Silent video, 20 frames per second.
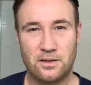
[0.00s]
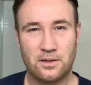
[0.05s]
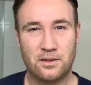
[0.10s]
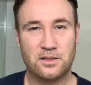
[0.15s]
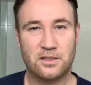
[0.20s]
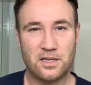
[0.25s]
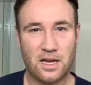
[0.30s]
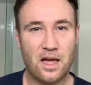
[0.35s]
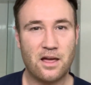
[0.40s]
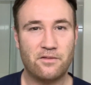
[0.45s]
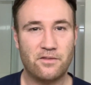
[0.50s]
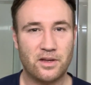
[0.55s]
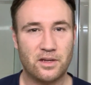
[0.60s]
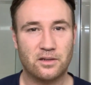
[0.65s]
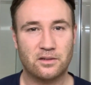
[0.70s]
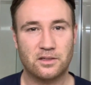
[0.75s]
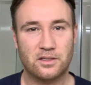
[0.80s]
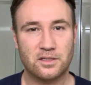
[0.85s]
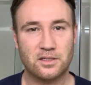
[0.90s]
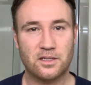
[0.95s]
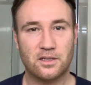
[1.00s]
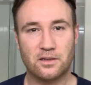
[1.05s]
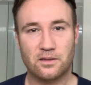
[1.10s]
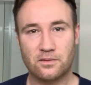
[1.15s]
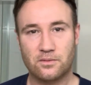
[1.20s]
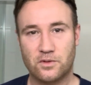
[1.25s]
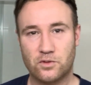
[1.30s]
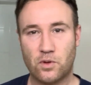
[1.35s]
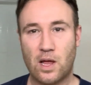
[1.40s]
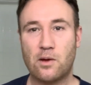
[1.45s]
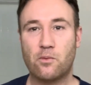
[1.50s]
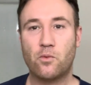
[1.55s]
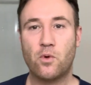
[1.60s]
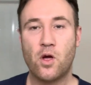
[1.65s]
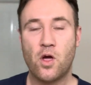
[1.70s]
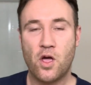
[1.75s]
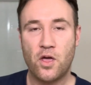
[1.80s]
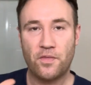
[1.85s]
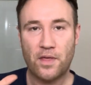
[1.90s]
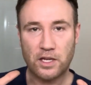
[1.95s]
saving, isn't it? It's like,
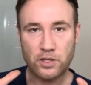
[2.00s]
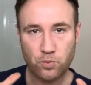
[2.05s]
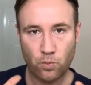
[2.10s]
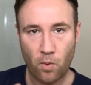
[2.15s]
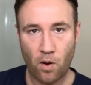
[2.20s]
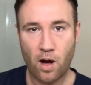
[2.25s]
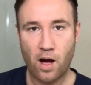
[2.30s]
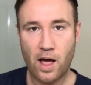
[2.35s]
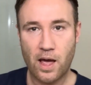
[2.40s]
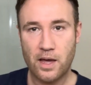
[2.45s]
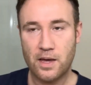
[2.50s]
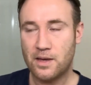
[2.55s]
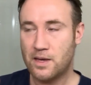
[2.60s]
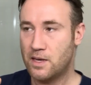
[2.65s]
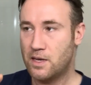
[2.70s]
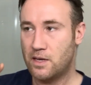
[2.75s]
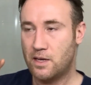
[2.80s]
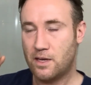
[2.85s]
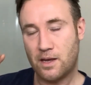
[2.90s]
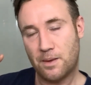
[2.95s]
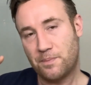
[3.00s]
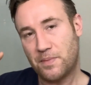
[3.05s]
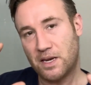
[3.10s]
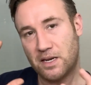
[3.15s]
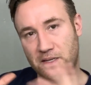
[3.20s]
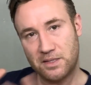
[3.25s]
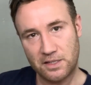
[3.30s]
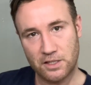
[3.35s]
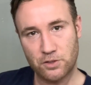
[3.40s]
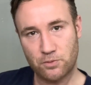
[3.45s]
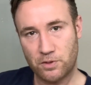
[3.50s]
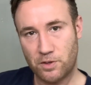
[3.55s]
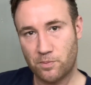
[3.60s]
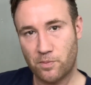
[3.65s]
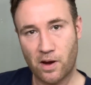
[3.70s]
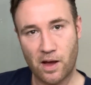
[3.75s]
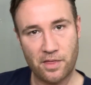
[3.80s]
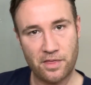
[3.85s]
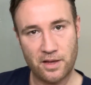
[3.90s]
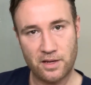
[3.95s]
that's why you get better deals when you
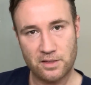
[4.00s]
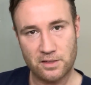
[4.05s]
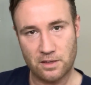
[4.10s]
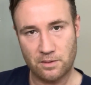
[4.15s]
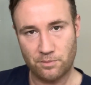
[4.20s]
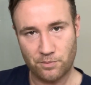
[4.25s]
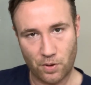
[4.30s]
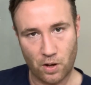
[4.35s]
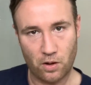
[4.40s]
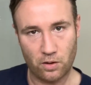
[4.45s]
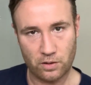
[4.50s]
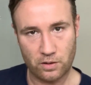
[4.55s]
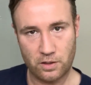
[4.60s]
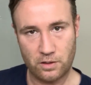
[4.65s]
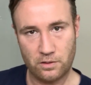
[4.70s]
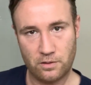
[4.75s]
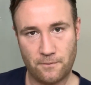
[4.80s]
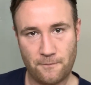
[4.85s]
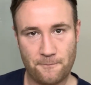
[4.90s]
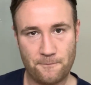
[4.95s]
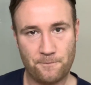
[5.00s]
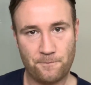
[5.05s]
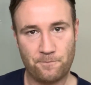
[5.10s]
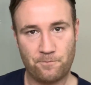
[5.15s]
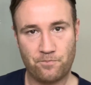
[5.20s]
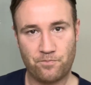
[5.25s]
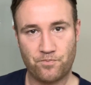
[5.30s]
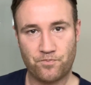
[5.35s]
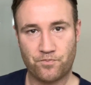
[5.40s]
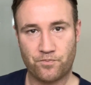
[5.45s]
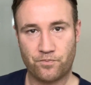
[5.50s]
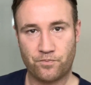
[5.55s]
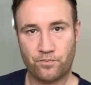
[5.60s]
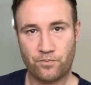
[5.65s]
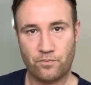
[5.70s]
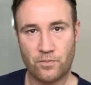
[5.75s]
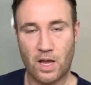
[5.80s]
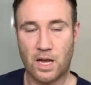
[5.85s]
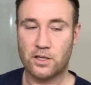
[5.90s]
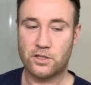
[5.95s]
buy things in bulk.
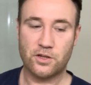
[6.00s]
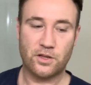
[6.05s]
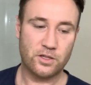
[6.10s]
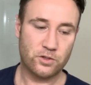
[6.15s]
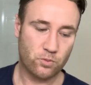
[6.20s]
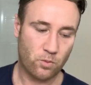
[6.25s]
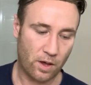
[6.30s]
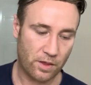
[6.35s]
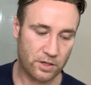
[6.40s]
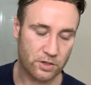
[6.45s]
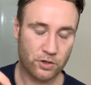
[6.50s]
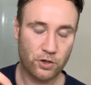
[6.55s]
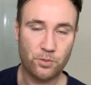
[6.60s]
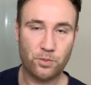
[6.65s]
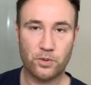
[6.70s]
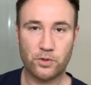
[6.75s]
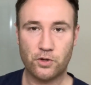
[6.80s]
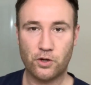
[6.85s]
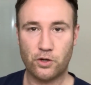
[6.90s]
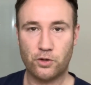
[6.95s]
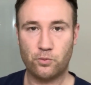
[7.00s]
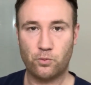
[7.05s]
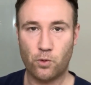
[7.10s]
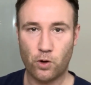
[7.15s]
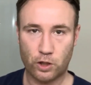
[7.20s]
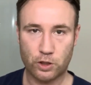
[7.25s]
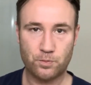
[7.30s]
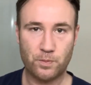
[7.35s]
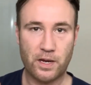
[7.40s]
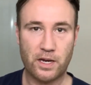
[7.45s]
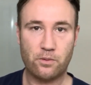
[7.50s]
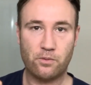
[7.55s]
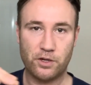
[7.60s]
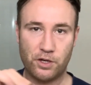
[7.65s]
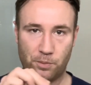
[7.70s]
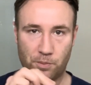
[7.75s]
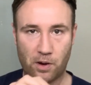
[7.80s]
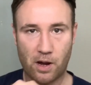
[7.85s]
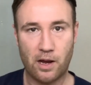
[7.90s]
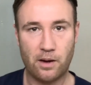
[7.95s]
And so that's why this coupon code works better when you
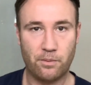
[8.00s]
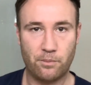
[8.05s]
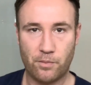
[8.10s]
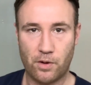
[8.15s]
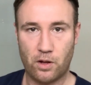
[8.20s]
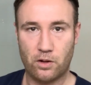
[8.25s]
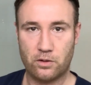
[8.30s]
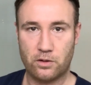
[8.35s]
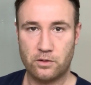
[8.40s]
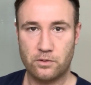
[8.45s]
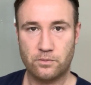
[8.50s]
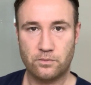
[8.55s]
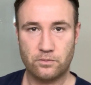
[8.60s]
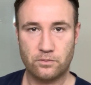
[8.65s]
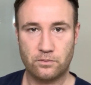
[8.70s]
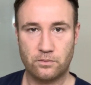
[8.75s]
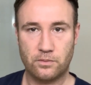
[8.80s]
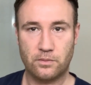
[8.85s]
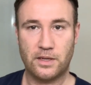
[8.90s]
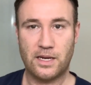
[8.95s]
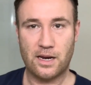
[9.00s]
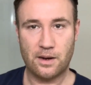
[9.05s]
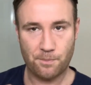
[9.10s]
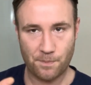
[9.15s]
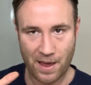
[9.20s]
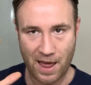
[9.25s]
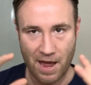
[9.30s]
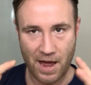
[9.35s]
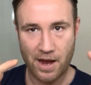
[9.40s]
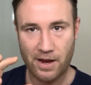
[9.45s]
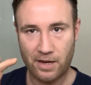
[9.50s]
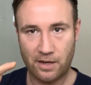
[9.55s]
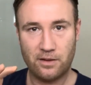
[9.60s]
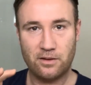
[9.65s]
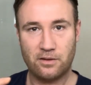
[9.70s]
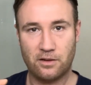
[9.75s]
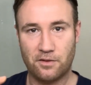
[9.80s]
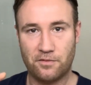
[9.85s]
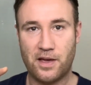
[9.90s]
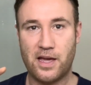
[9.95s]
buy it in bulk. Get a pack
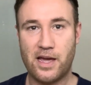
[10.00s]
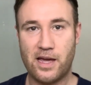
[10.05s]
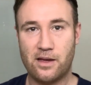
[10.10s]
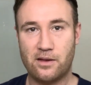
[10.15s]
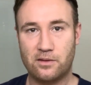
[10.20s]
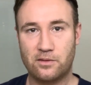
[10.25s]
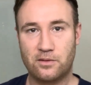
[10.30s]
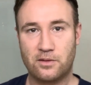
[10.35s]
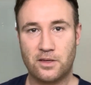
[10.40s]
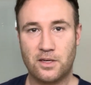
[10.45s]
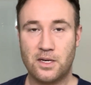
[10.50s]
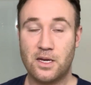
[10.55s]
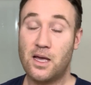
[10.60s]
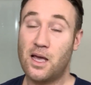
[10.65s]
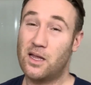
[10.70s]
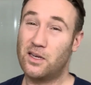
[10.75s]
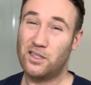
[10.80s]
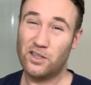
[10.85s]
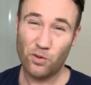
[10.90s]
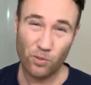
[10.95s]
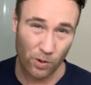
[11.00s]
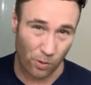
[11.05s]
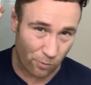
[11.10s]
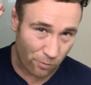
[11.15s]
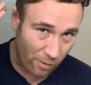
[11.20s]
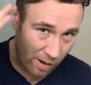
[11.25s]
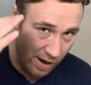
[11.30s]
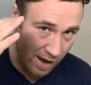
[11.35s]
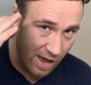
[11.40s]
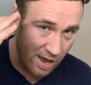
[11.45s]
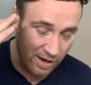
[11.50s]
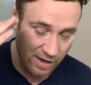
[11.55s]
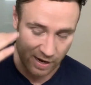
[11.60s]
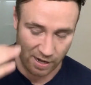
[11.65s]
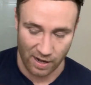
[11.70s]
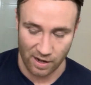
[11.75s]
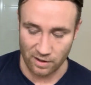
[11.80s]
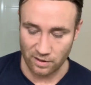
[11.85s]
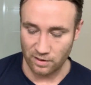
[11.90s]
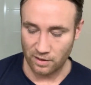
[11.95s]
of hair. And you don't want to run out of
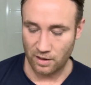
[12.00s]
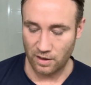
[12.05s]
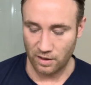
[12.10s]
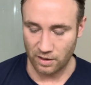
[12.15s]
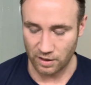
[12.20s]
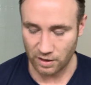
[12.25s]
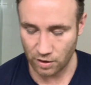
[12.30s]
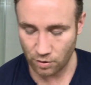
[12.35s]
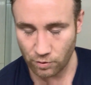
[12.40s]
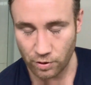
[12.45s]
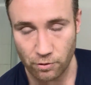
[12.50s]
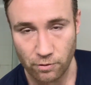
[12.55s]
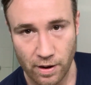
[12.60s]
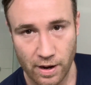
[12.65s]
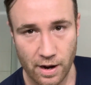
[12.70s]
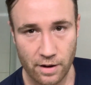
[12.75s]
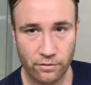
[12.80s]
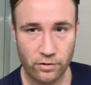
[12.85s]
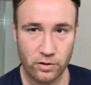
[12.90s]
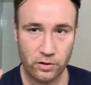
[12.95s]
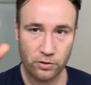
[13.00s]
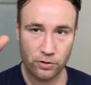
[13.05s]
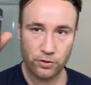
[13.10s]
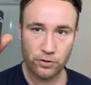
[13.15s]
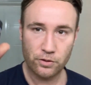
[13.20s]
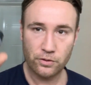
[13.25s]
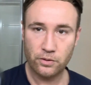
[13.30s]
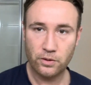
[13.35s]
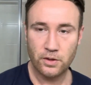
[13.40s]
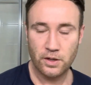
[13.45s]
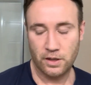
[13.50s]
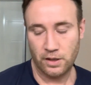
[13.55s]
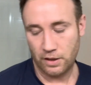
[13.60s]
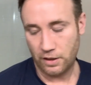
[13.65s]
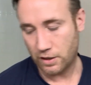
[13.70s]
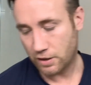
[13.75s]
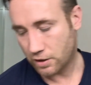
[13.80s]
hair, you don't want to run out of glue, you